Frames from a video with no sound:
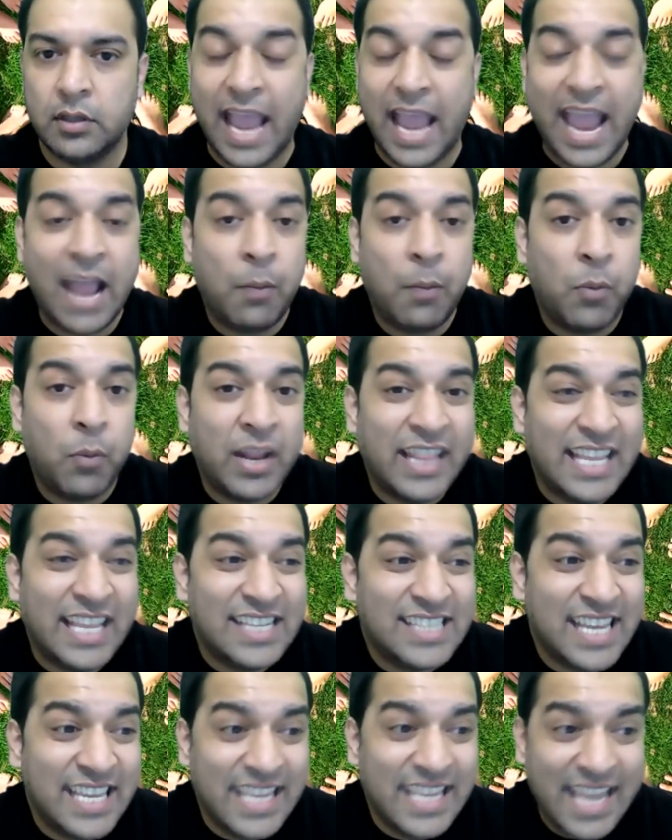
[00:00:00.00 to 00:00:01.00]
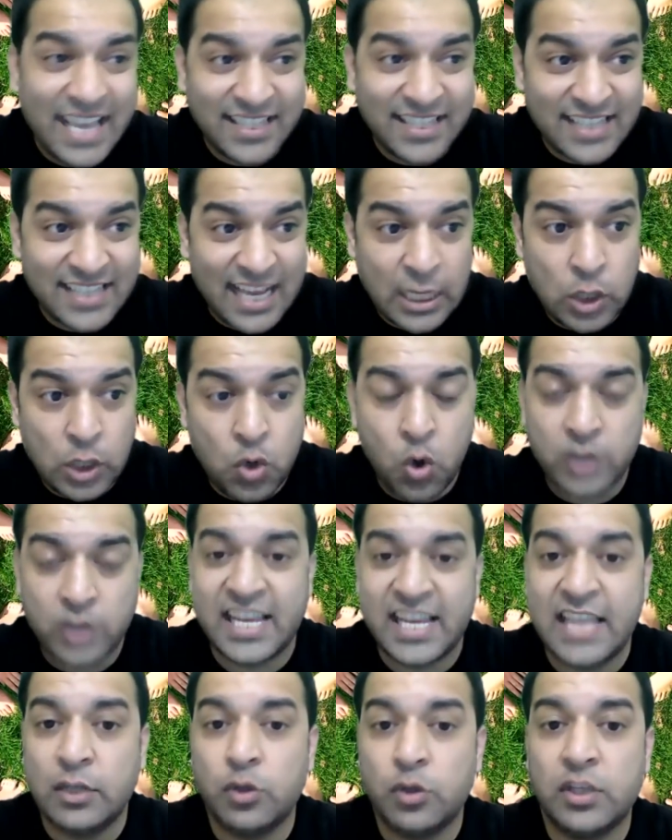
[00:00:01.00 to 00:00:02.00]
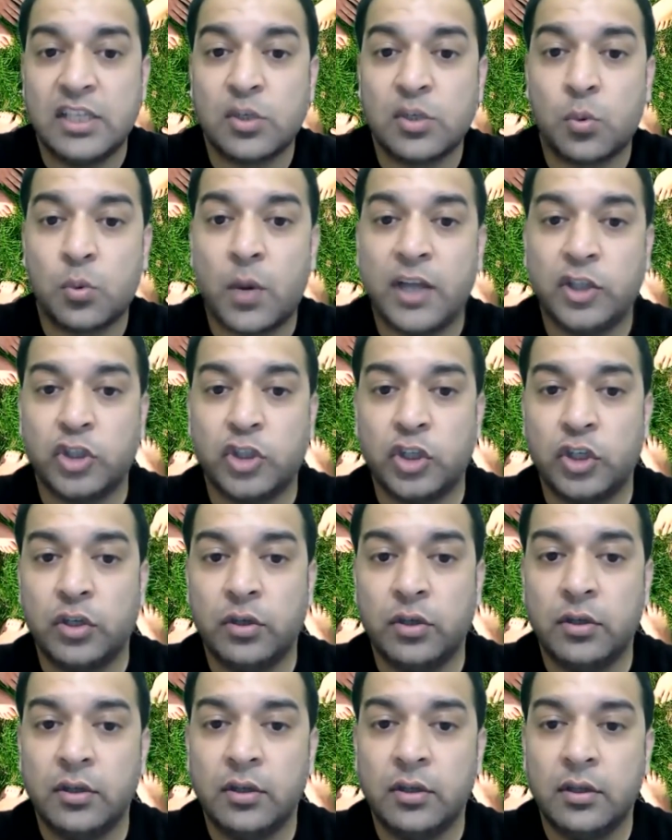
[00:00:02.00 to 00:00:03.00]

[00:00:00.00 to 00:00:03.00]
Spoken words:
And when they say yes, like you are saying to this question,